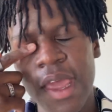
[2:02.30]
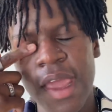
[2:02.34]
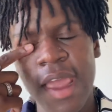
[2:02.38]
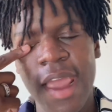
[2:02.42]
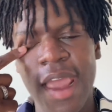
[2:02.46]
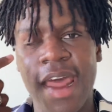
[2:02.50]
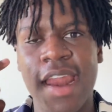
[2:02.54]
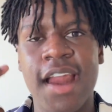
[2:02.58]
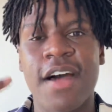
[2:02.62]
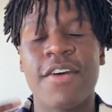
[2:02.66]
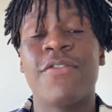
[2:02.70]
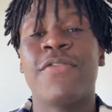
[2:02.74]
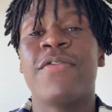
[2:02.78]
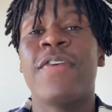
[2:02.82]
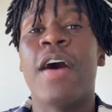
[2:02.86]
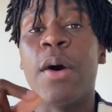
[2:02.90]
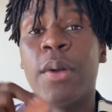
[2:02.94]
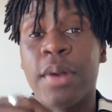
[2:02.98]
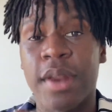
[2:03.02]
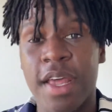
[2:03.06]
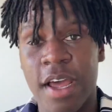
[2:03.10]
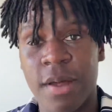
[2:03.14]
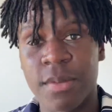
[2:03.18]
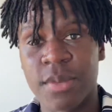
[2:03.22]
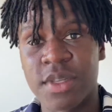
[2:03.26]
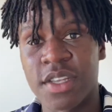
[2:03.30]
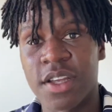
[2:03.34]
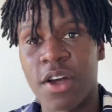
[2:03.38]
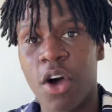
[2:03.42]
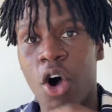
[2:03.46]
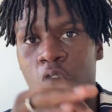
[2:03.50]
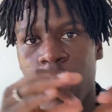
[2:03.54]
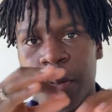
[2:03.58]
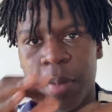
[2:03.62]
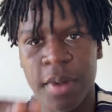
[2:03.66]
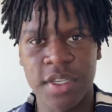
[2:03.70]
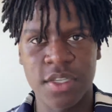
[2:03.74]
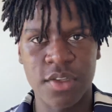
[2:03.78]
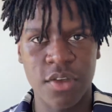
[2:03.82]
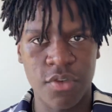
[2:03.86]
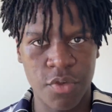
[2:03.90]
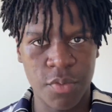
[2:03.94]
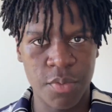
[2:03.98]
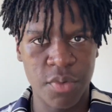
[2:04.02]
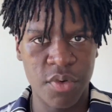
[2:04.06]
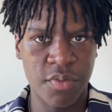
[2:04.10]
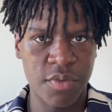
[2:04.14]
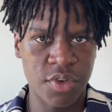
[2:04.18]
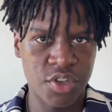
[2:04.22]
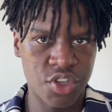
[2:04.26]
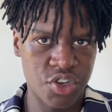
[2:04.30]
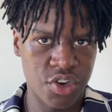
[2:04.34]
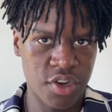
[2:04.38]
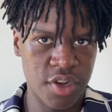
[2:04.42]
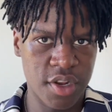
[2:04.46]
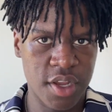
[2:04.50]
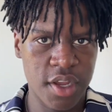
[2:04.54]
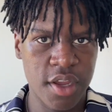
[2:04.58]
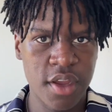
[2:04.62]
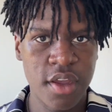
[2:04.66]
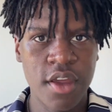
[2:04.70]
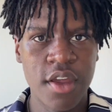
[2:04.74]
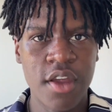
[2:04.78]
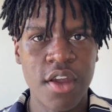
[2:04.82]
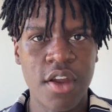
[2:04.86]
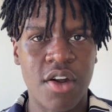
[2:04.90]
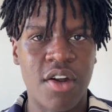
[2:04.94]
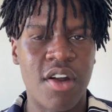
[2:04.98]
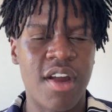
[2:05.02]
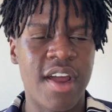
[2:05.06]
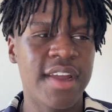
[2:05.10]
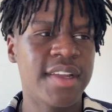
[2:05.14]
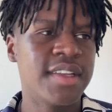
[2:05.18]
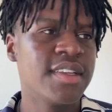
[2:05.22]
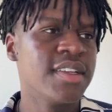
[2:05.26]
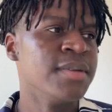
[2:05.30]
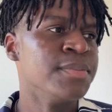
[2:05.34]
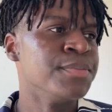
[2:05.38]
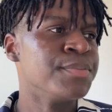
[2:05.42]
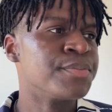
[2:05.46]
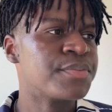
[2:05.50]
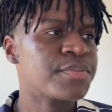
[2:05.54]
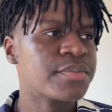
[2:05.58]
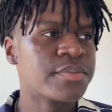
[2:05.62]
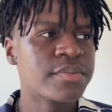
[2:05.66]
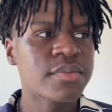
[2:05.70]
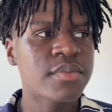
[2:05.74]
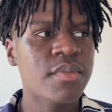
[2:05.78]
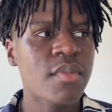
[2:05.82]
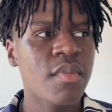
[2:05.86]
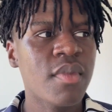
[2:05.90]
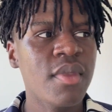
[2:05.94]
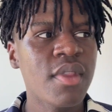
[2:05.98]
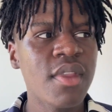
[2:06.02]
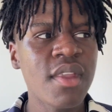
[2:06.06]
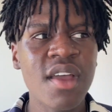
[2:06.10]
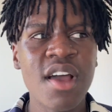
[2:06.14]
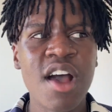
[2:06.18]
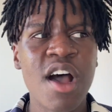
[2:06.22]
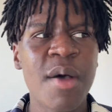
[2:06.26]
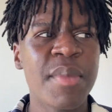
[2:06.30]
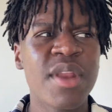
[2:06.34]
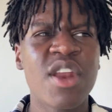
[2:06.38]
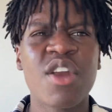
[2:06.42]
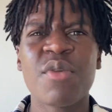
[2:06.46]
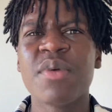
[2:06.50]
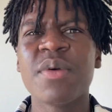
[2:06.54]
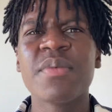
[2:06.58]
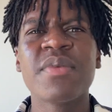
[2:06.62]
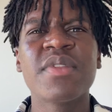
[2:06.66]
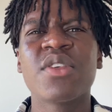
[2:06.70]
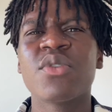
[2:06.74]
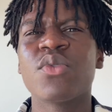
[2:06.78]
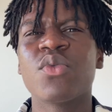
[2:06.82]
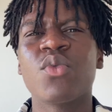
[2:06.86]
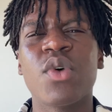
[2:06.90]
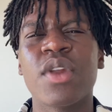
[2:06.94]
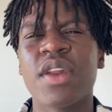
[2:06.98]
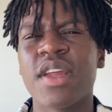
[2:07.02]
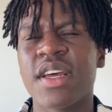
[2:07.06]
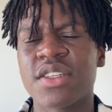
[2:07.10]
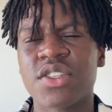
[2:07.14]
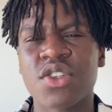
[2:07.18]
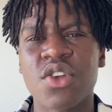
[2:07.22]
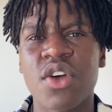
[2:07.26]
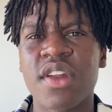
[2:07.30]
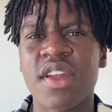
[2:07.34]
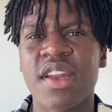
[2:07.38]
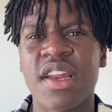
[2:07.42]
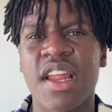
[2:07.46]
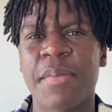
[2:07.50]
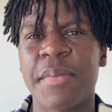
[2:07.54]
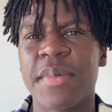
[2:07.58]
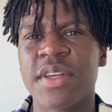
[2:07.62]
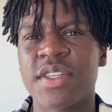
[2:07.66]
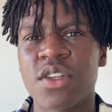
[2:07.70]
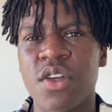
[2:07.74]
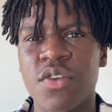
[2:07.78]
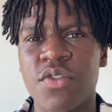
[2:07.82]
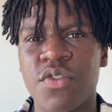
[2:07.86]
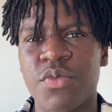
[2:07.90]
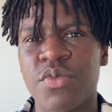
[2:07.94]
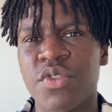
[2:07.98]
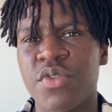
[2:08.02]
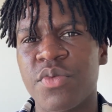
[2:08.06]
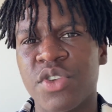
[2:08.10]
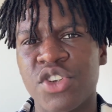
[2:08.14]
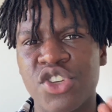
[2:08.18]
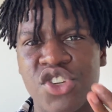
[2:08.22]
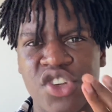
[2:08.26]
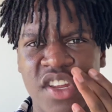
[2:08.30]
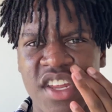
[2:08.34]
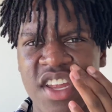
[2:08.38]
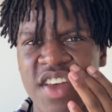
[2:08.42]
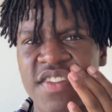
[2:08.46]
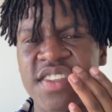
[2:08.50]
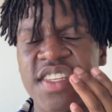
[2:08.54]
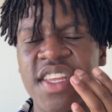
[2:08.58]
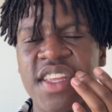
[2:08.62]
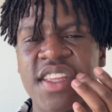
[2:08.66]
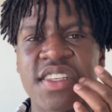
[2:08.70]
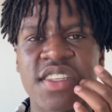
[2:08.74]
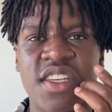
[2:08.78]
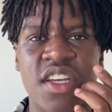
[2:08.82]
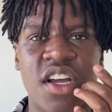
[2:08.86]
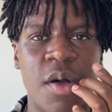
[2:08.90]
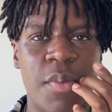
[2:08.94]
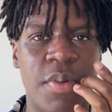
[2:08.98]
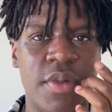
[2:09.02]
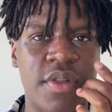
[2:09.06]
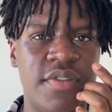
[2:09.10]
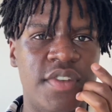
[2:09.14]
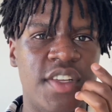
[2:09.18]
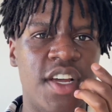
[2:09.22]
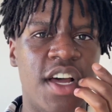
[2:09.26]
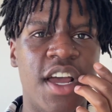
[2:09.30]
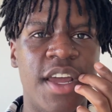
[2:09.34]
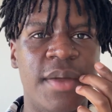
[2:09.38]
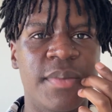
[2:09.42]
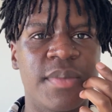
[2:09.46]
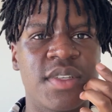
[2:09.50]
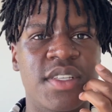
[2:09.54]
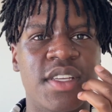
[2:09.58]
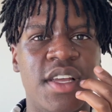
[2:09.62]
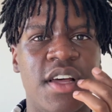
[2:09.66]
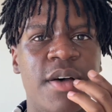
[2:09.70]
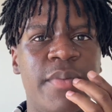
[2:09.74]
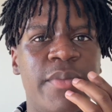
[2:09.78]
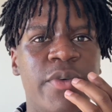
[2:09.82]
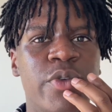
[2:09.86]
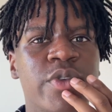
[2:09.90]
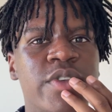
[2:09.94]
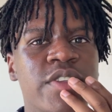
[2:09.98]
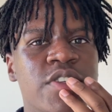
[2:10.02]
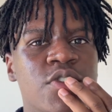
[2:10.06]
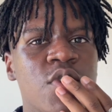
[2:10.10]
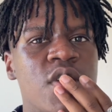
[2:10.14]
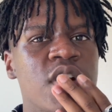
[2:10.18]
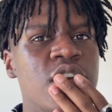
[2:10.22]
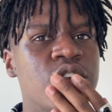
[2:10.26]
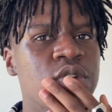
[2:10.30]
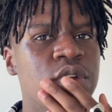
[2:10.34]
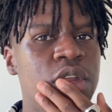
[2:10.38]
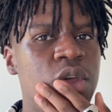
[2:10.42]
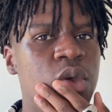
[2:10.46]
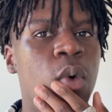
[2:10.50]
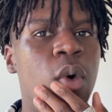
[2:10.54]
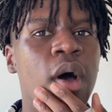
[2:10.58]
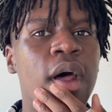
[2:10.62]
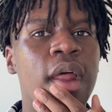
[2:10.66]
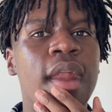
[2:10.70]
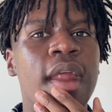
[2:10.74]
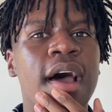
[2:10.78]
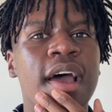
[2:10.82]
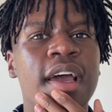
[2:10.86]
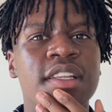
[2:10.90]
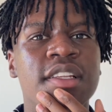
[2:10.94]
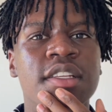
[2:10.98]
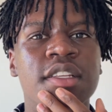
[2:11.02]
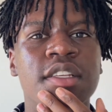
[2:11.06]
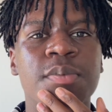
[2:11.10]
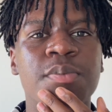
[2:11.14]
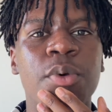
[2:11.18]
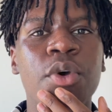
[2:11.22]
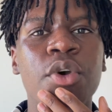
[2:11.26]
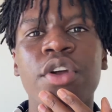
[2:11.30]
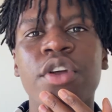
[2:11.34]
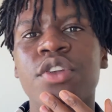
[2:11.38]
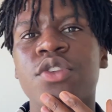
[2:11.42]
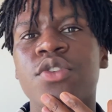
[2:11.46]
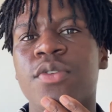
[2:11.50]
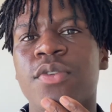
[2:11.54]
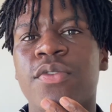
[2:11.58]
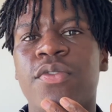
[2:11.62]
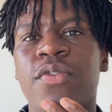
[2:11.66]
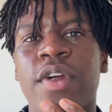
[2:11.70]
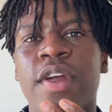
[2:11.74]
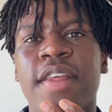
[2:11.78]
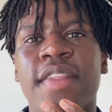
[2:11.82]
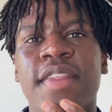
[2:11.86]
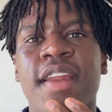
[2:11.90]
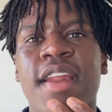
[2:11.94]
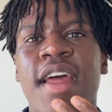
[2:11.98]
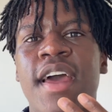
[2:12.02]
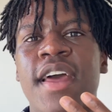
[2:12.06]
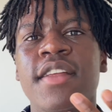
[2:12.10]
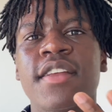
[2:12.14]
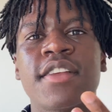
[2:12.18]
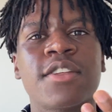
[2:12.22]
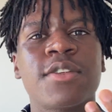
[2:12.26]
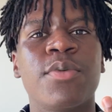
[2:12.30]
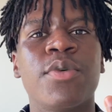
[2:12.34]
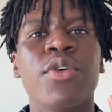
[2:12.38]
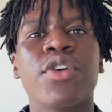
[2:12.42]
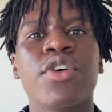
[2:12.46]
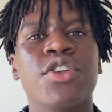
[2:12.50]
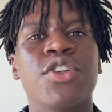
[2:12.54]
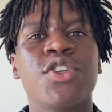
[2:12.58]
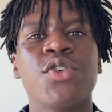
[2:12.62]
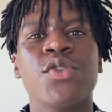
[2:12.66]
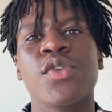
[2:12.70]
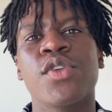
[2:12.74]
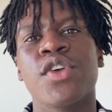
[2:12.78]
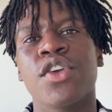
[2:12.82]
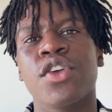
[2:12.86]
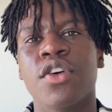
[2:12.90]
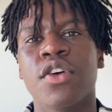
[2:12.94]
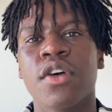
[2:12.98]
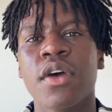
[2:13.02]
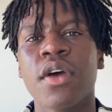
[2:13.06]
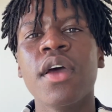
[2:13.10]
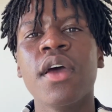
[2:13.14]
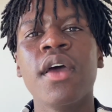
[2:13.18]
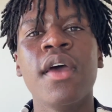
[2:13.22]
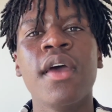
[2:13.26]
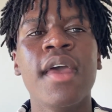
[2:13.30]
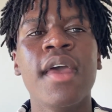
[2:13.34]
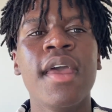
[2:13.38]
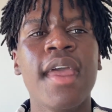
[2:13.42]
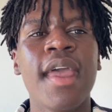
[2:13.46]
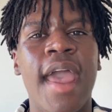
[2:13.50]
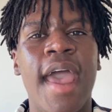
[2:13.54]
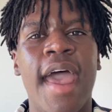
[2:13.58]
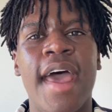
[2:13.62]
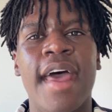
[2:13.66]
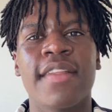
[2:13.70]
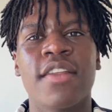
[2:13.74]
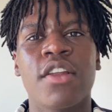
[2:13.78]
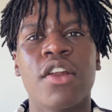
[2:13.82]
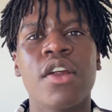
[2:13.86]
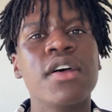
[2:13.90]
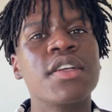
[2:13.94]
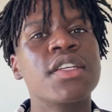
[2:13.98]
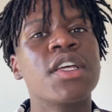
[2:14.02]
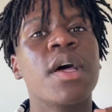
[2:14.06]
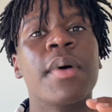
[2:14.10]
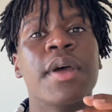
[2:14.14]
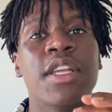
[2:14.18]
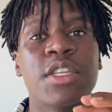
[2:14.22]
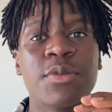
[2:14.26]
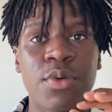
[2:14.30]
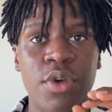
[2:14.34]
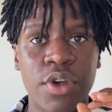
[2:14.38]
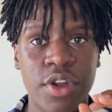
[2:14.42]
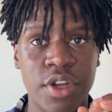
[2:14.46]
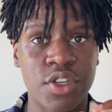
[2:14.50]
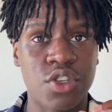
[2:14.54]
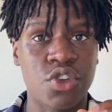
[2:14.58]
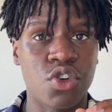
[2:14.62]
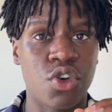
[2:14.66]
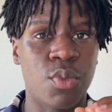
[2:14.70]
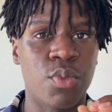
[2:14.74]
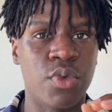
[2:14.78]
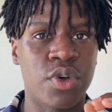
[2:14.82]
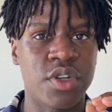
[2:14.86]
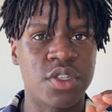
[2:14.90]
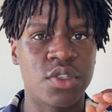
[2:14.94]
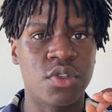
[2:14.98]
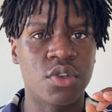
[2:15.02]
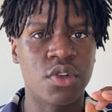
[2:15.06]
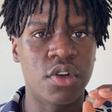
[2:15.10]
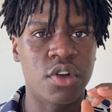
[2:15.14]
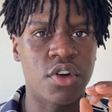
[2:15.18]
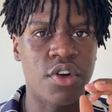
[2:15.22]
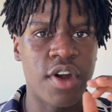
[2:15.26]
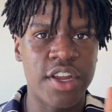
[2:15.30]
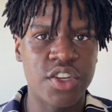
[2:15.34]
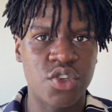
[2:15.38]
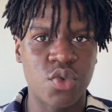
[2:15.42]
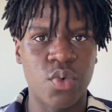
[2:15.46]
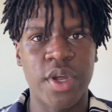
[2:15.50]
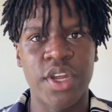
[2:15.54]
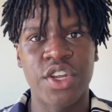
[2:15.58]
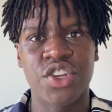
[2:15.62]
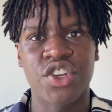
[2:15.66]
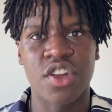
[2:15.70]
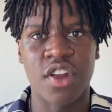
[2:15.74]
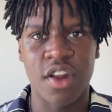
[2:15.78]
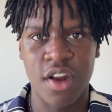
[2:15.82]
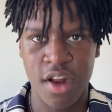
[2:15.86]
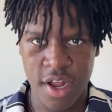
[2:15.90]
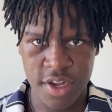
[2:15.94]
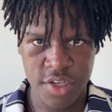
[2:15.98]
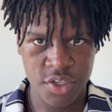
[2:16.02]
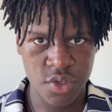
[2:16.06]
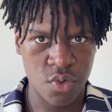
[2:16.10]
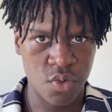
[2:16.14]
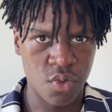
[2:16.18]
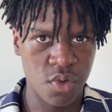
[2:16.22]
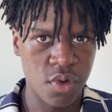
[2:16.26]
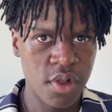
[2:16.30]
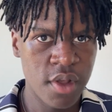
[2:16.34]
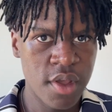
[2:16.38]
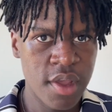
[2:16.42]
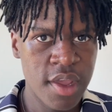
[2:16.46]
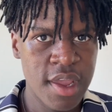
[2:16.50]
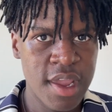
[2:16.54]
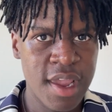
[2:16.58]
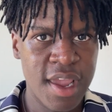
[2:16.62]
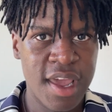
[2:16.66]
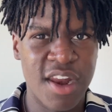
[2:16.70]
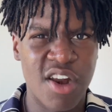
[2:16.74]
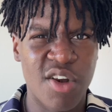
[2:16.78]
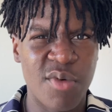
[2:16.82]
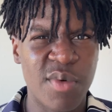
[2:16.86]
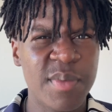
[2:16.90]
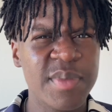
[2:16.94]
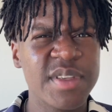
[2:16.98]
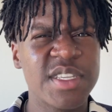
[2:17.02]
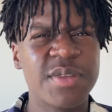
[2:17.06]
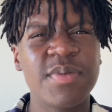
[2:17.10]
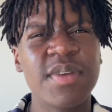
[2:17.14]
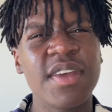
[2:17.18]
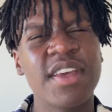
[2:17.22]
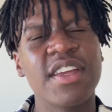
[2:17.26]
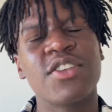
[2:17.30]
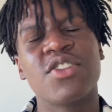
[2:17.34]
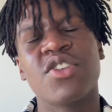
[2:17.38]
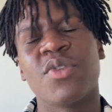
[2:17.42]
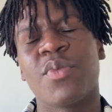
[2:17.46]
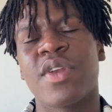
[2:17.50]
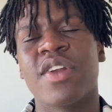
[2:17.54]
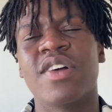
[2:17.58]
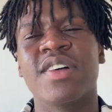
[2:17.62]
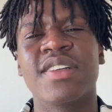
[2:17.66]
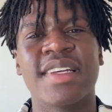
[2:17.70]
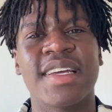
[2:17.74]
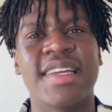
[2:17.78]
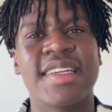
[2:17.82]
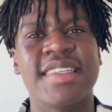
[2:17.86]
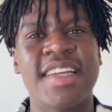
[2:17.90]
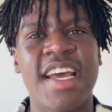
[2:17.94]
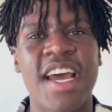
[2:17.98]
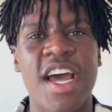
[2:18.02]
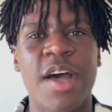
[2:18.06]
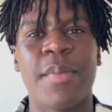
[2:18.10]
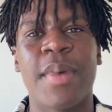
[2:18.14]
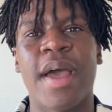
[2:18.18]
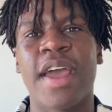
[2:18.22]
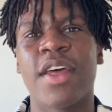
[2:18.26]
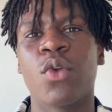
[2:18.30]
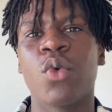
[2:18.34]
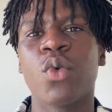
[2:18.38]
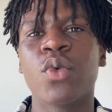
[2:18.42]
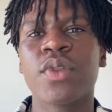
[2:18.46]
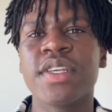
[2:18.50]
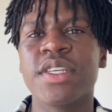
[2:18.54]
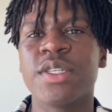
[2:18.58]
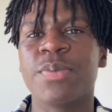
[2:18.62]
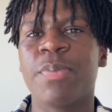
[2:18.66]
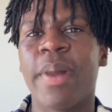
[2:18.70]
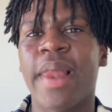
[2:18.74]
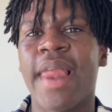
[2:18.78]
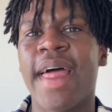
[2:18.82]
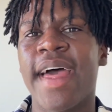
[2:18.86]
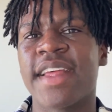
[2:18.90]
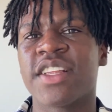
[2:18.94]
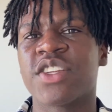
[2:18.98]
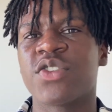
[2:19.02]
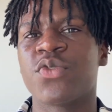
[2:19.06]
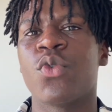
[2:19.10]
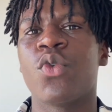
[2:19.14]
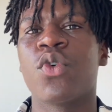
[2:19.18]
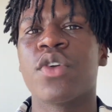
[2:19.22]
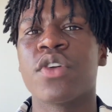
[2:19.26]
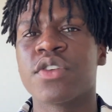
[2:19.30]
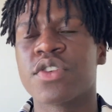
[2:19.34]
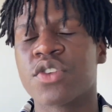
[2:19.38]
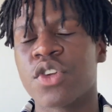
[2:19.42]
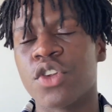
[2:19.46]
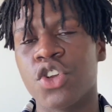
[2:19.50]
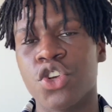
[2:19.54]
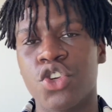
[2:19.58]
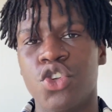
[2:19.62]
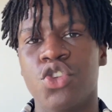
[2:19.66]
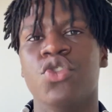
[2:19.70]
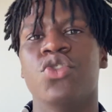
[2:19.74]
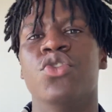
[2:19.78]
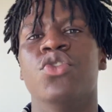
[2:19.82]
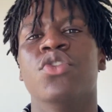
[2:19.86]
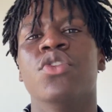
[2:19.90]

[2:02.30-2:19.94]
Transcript: and I found Hamza on my self-improvement journey, right? And I remember when I started like my self-improvement journey, I've said this a couple of times, it was in 2021, I'd spoken to a friend that I hadn't spoken to in a year, and the last time I'd spoken to him was graduation at high school. And I remember speaking to him and I was like, damn, I had all these plans for what I was going to do,